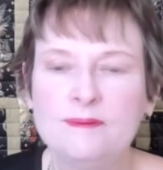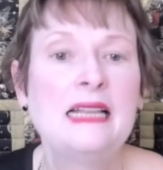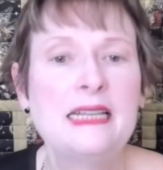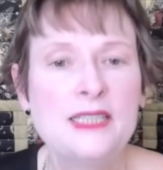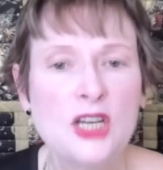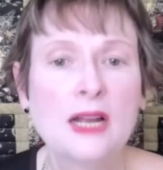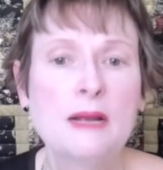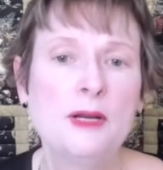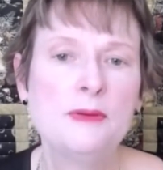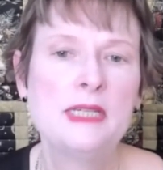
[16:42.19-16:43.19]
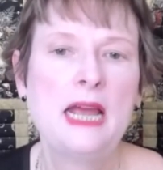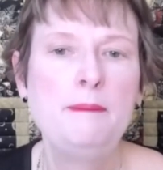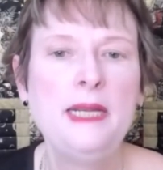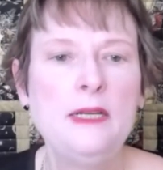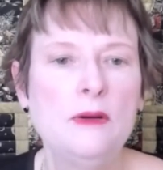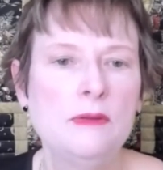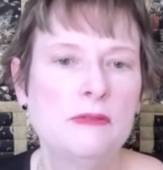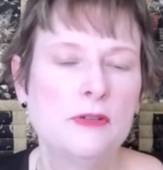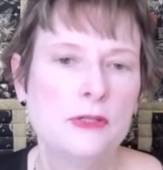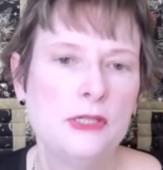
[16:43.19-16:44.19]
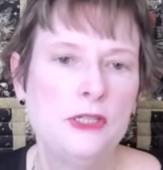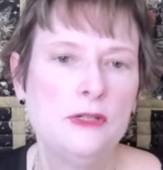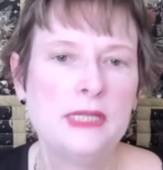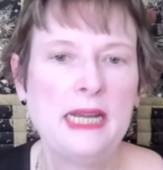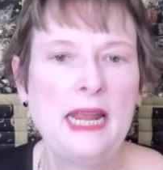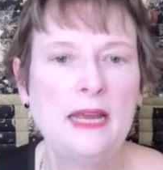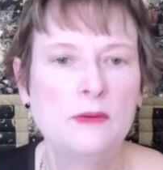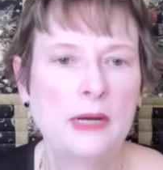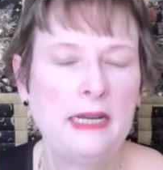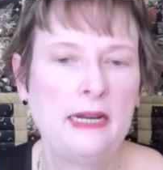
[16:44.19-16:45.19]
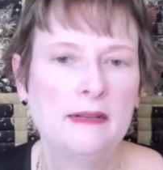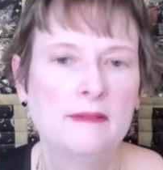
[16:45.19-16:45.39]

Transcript: Let's talk about typing notes versus using handwriting.